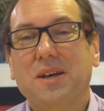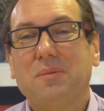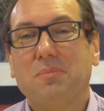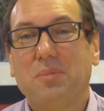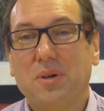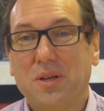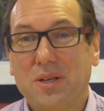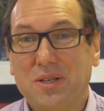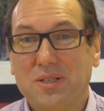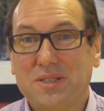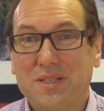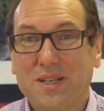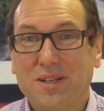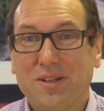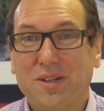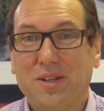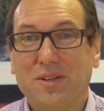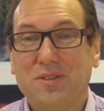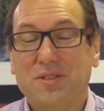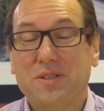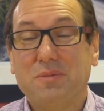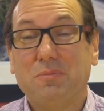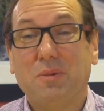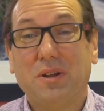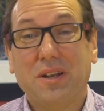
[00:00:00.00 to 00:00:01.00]
but you're still
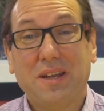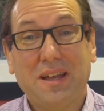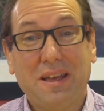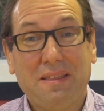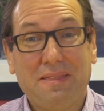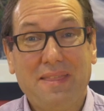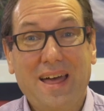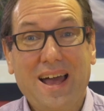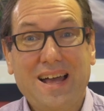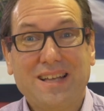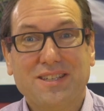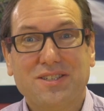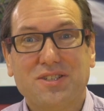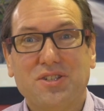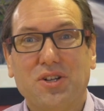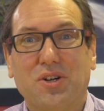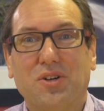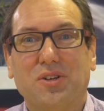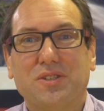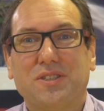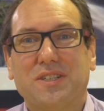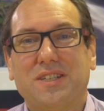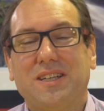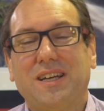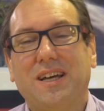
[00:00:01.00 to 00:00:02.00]
losing money, and that's
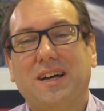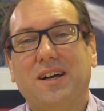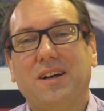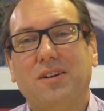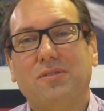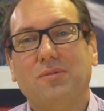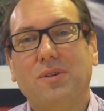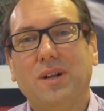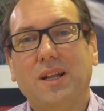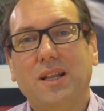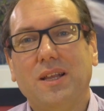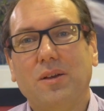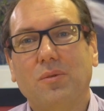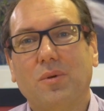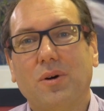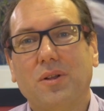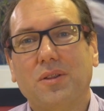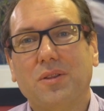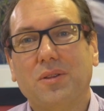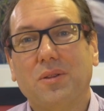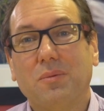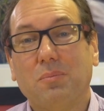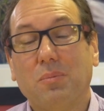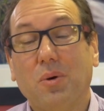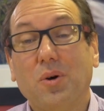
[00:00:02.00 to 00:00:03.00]
not really
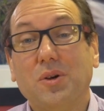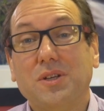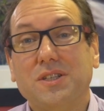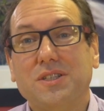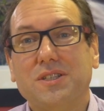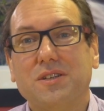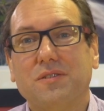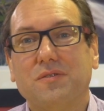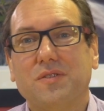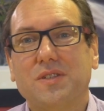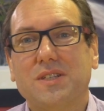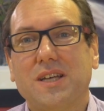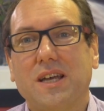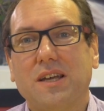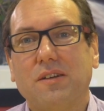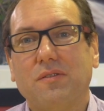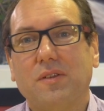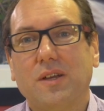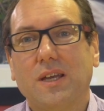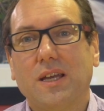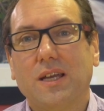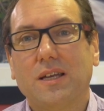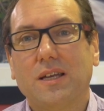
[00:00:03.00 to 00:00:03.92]
what the point of saving